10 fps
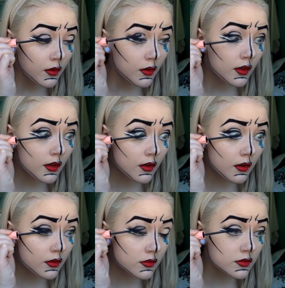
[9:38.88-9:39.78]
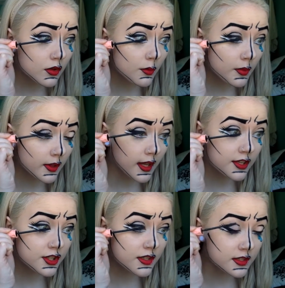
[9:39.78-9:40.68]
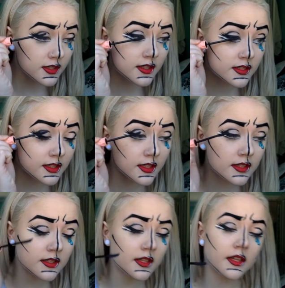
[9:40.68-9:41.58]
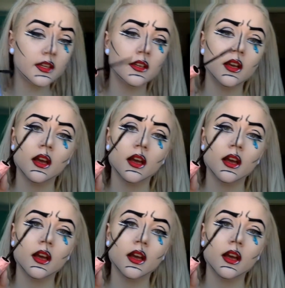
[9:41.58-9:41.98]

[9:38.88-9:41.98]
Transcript: our top lashes. This is the